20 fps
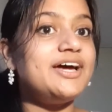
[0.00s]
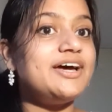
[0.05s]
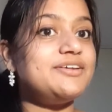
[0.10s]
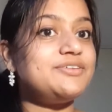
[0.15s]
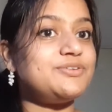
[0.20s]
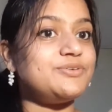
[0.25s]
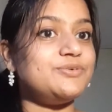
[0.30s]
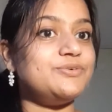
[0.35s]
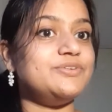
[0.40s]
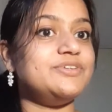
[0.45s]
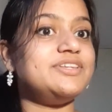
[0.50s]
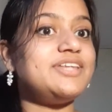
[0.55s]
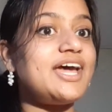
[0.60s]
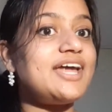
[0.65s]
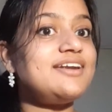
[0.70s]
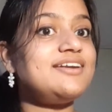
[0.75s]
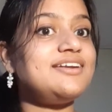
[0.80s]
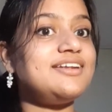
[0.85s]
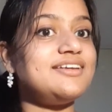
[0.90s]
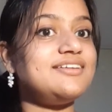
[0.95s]
So
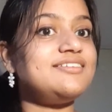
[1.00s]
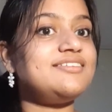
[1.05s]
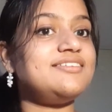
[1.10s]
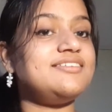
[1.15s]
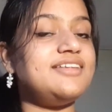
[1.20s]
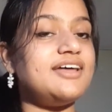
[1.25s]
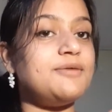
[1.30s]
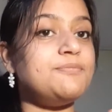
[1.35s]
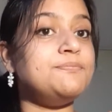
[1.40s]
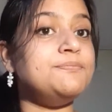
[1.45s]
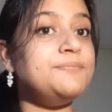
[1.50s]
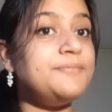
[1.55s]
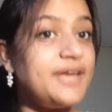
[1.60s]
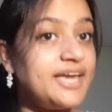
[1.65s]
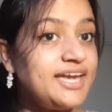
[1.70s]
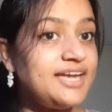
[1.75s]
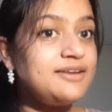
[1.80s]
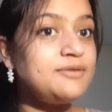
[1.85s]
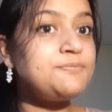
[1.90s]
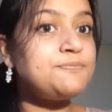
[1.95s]
that is the
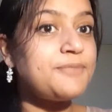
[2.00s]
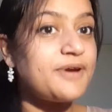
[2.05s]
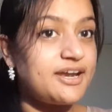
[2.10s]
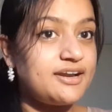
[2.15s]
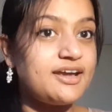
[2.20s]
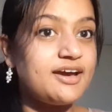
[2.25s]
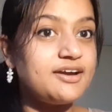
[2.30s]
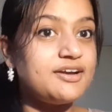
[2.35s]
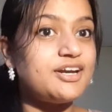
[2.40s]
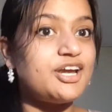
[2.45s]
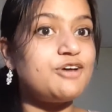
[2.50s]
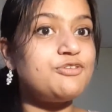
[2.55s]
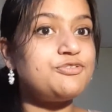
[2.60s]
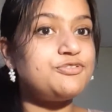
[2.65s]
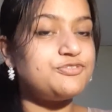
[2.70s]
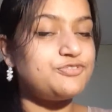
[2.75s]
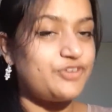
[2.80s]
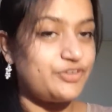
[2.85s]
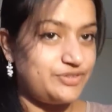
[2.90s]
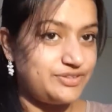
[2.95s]
main paragraph
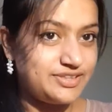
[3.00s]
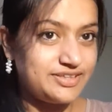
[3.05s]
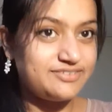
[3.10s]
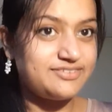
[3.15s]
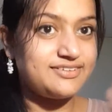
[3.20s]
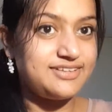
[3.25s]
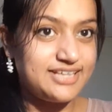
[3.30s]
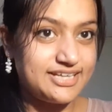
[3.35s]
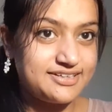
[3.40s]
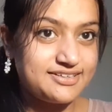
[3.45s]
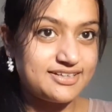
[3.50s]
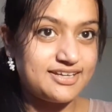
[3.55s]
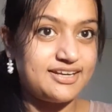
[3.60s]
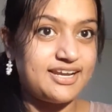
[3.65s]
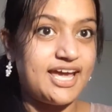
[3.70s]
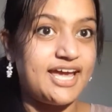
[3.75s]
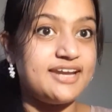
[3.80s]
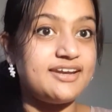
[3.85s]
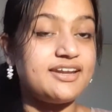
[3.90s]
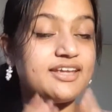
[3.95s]
for this letter,
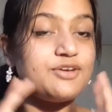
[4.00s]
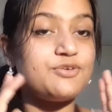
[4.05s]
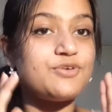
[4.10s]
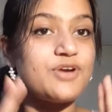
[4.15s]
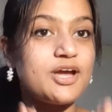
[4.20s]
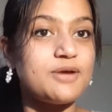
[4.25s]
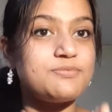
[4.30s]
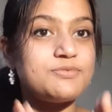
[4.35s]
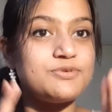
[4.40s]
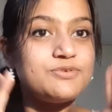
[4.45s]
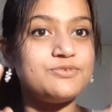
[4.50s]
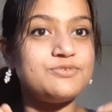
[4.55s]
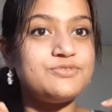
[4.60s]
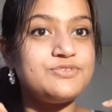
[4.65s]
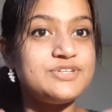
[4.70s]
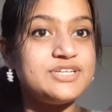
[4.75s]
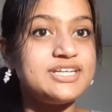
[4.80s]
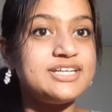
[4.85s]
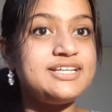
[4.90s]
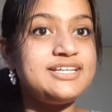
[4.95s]
and you have to
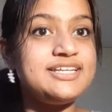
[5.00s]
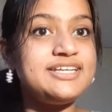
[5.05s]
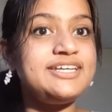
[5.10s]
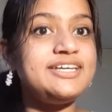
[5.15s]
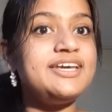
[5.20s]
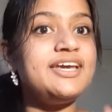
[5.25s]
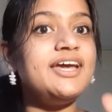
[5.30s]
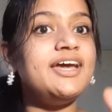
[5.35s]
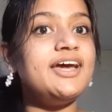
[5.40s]
really